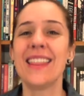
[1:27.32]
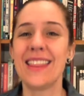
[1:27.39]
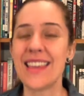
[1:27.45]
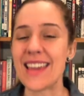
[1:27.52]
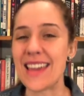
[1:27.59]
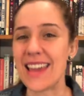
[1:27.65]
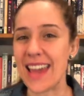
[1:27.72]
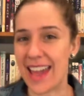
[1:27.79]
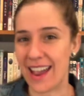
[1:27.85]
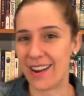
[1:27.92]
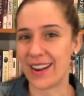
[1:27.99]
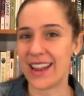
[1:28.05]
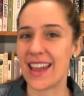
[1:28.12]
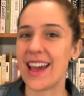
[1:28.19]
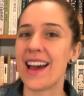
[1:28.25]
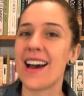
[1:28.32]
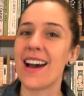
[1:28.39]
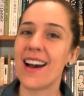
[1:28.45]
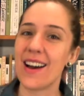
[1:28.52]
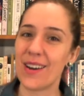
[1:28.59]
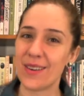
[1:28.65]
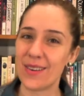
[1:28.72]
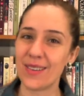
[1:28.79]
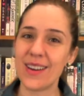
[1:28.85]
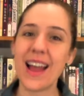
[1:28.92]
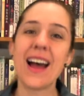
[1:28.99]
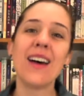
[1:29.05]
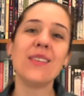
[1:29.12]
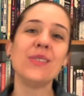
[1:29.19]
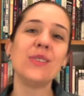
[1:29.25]
The area
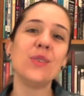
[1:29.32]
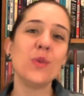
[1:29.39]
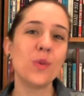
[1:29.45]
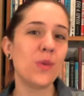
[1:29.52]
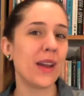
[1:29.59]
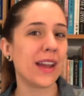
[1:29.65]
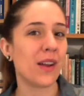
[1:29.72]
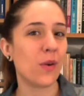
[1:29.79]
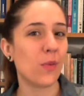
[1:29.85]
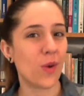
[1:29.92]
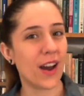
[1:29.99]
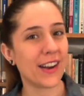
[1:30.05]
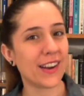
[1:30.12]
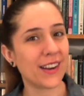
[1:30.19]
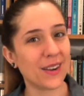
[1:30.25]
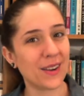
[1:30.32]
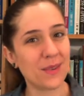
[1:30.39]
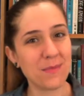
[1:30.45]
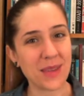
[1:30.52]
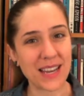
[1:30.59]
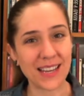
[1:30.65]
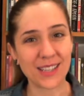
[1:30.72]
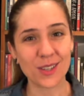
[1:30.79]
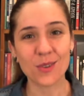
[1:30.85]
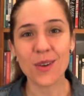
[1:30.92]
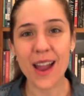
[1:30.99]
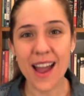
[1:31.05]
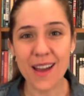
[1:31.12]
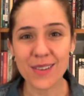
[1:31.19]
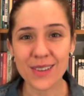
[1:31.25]
around where water meets
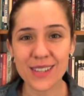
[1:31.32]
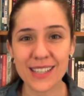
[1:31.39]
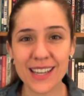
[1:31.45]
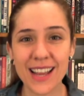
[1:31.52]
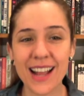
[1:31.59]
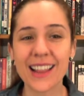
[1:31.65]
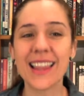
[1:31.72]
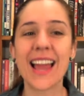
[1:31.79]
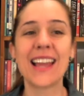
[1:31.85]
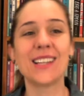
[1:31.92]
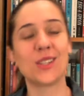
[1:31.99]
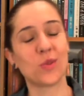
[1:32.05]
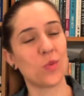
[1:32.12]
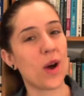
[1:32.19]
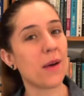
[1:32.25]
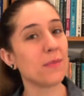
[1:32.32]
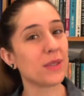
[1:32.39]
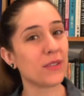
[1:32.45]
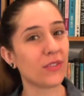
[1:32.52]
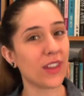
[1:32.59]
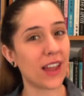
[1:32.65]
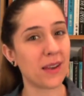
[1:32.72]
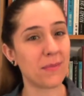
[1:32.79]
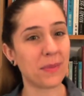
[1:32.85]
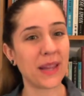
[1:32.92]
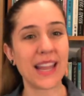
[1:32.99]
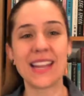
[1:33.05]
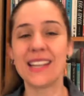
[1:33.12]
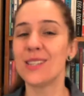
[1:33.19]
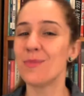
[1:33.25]
ground, like swamps,
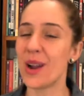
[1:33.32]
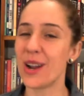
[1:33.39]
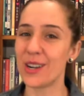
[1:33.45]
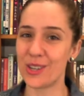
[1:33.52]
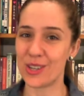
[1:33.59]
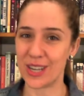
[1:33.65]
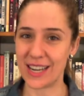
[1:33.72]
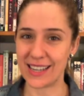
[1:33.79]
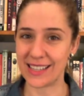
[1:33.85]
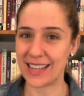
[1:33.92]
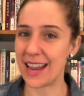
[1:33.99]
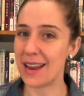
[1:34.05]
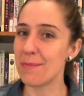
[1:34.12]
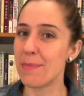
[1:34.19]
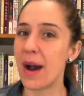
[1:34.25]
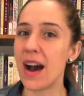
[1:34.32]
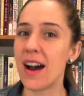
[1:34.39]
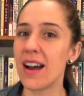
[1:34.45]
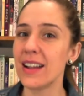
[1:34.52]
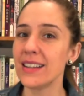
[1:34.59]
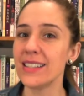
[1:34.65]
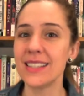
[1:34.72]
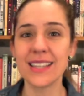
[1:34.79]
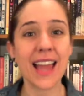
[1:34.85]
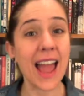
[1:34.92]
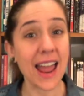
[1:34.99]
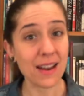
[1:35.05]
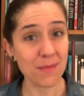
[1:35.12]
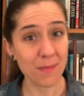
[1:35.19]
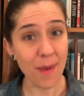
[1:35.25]
floodplains, marshes, and ponds
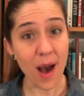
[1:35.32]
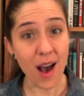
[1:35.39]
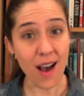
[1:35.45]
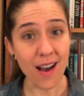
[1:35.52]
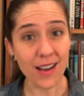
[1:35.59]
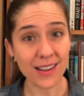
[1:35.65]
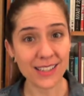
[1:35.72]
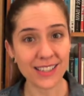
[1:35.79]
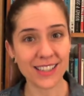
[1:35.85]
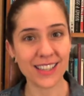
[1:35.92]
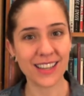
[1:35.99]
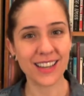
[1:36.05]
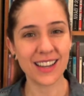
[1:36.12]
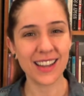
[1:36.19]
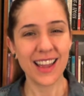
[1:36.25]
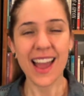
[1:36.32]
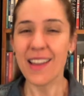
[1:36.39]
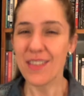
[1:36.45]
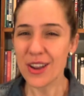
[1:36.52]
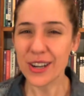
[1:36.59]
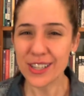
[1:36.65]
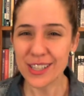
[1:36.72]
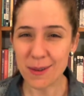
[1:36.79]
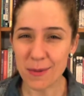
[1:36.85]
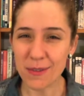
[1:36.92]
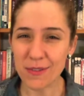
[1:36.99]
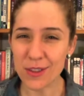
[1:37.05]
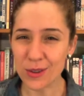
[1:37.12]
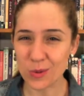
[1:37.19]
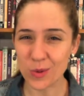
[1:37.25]
and bogs. Have you heard some
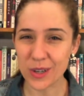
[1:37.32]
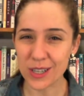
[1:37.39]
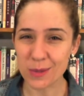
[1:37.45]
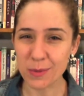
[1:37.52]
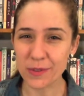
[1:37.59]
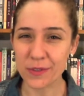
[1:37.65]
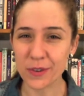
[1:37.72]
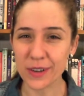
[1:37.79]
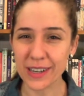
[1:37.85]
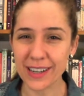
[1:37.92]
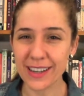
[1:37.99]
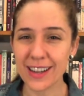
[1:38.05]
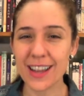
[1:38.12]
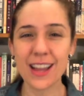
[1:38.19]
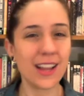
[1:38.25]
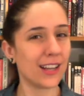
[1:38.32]
of those words before?